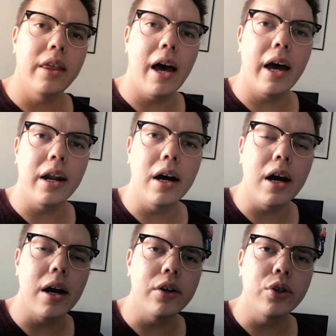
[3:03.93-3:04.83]
that
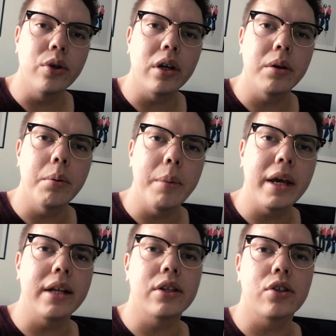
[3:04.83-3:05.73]
you can
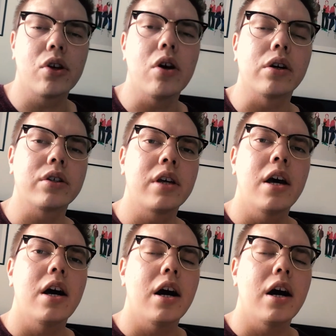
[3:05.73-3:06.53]
make into songs.